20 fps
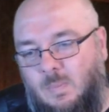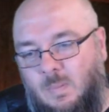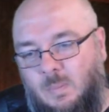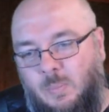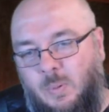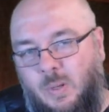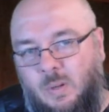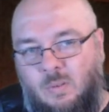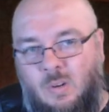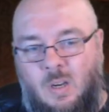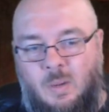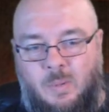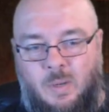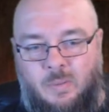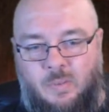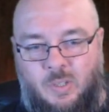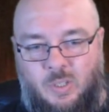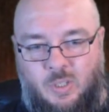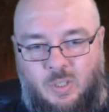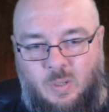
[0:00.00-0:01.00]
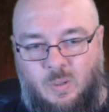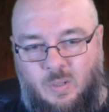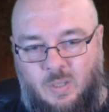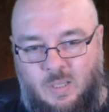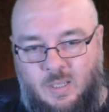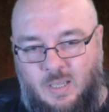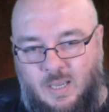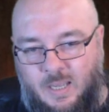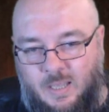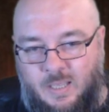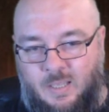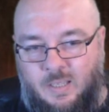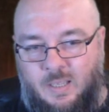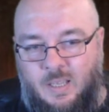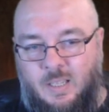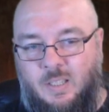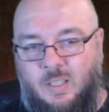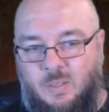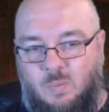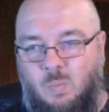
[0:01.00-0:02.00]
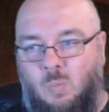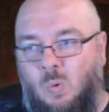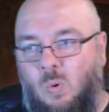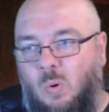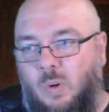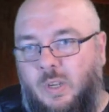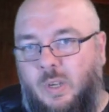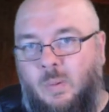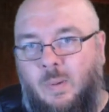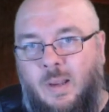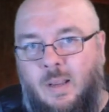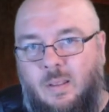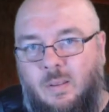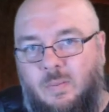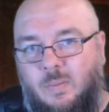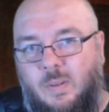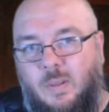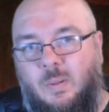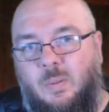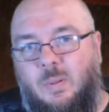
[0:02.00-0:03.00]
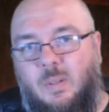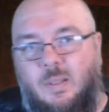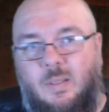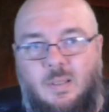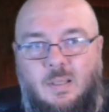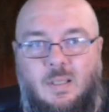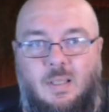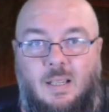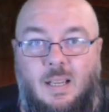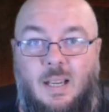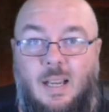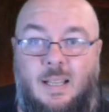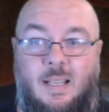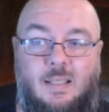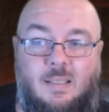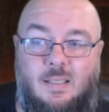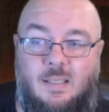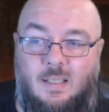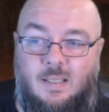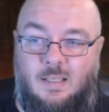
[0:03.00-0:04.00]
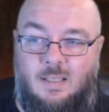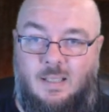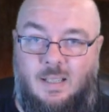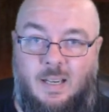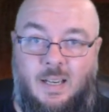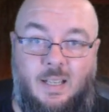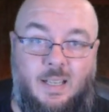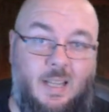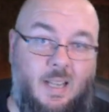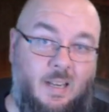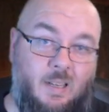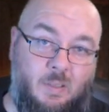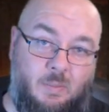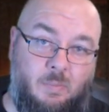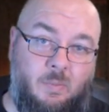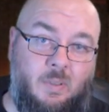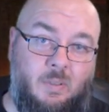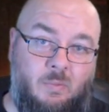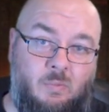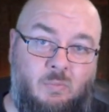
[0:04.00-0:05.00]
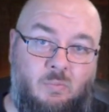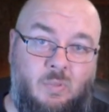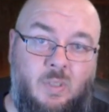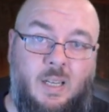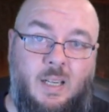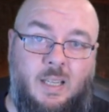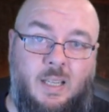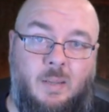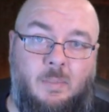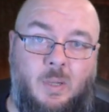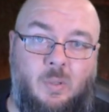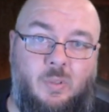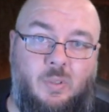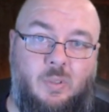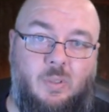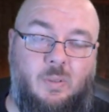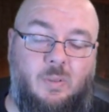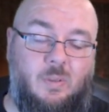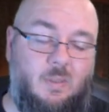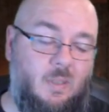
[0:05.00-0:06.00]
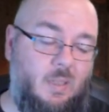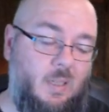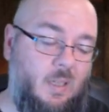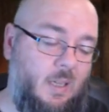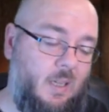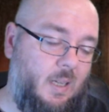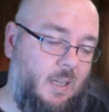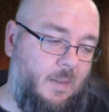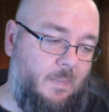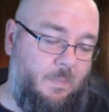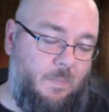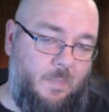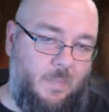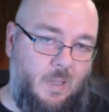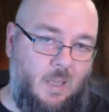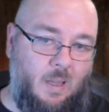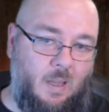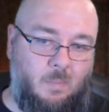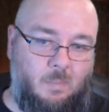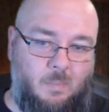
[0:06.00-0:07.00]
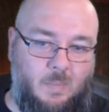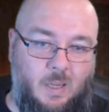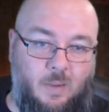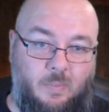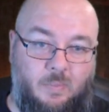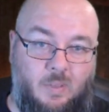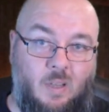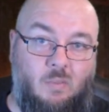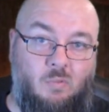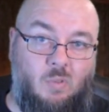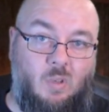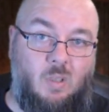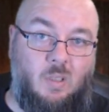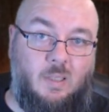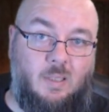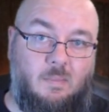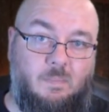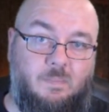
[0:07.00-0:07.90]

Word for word: put your arm over your shoulder and then they just walk you out of the field and that's it and it can, it's really emotional um, if done right